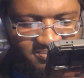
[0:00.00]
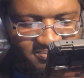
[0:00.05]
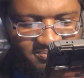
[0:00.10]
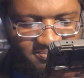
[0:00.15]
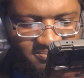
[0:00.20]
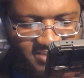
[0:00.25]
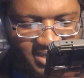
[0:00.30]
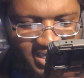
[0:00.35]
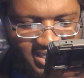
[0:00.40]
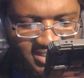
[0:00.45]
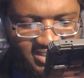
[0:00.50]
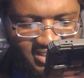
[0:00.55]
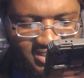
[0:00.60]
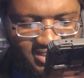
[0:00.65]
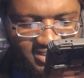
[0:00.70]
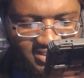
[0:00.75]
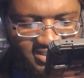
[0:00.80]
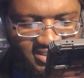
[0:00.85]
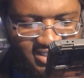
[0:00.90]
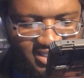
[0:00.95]

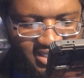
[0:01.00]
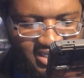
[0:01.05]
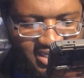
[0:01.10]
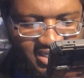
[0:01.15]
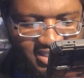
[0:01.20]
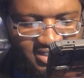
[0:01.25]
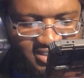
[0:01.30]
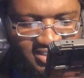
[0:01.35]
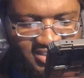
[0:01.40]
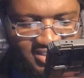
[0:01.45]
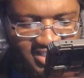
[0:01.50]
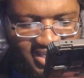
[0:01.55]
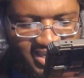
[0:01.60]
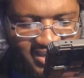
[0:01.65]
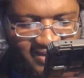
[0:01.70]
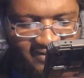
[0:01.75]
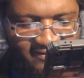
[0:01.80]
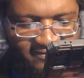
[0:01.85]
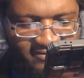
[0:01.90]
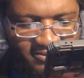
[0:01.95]
patients and the
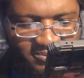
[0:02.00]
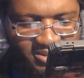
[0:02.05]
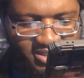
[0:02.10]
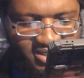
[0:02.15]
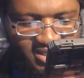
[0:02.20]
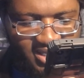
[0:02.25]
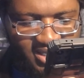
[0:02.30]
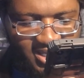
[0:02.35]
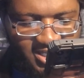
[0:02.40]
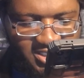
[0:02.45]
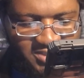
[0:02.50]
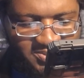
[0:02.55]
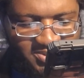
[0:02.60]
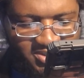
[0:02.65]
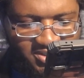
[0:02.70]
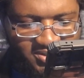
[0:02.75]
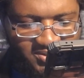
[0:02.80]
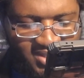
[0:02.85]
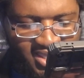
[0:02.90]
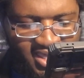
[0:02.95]
staff from the
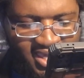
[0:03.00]
hospital.